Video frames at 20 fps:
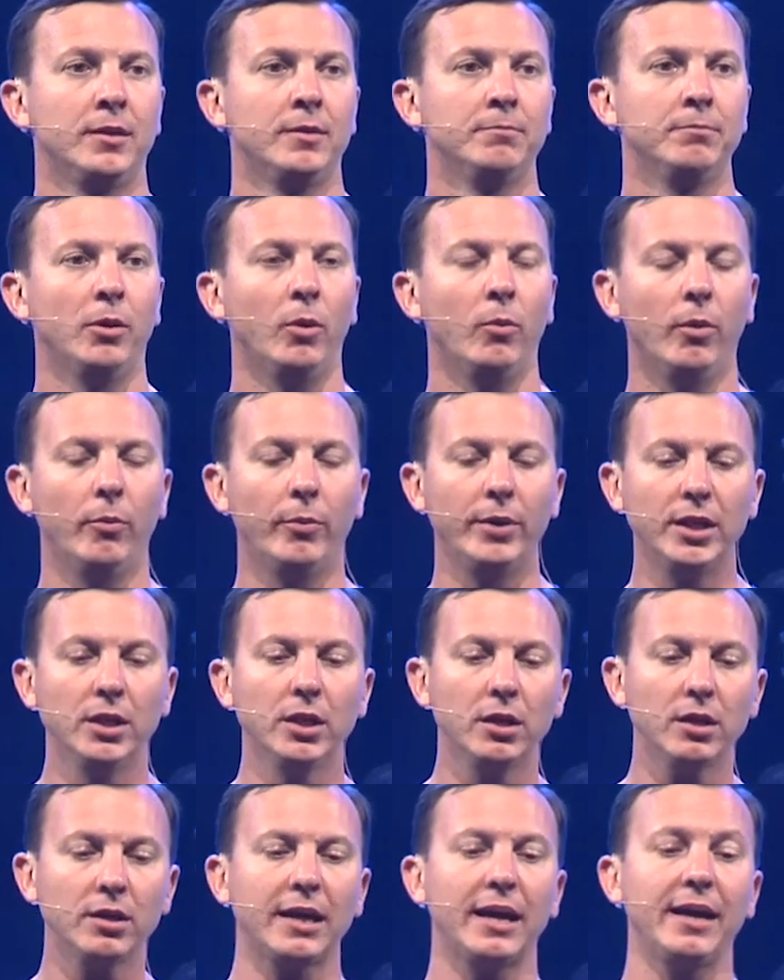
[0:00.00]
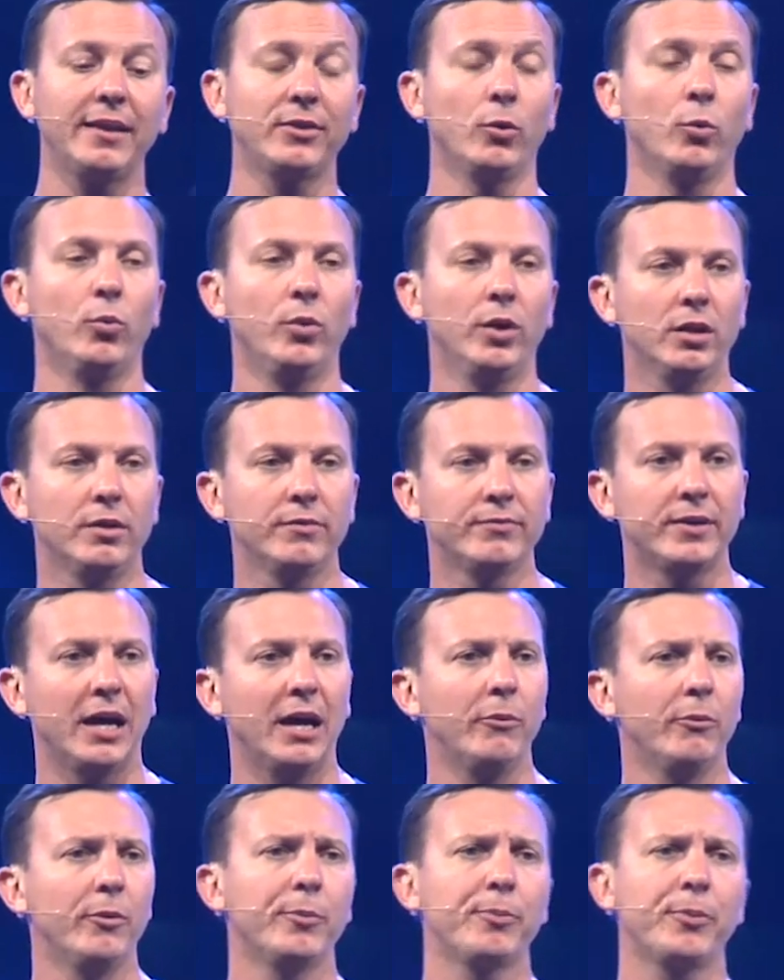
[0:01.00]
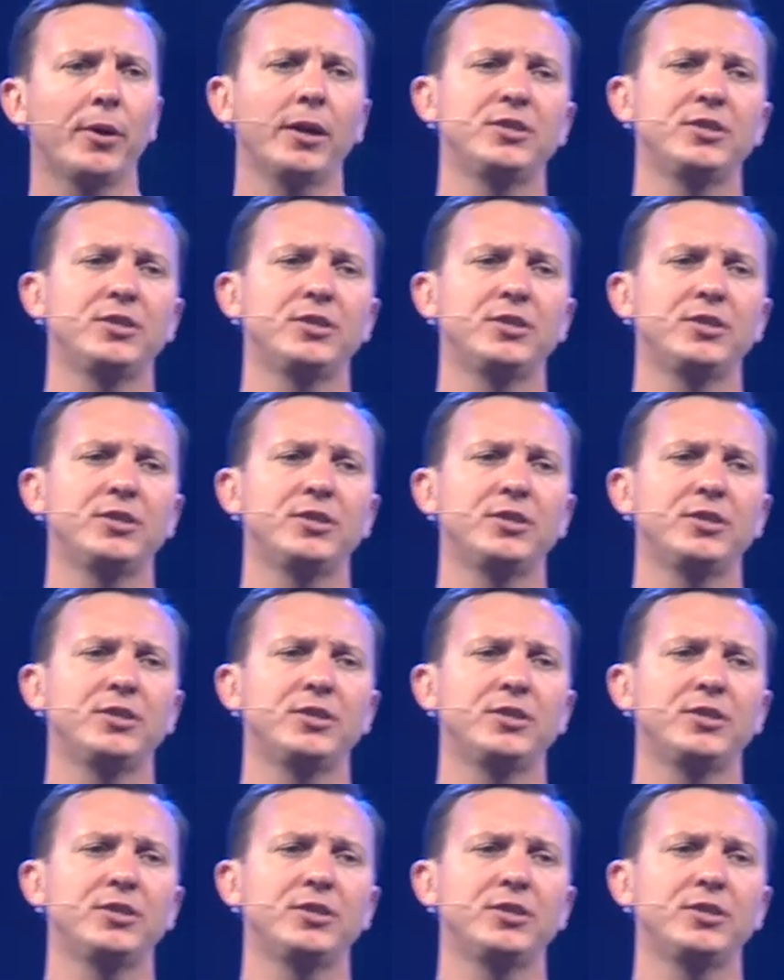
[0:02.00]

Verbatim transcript: But when we look at the will of God, we pray,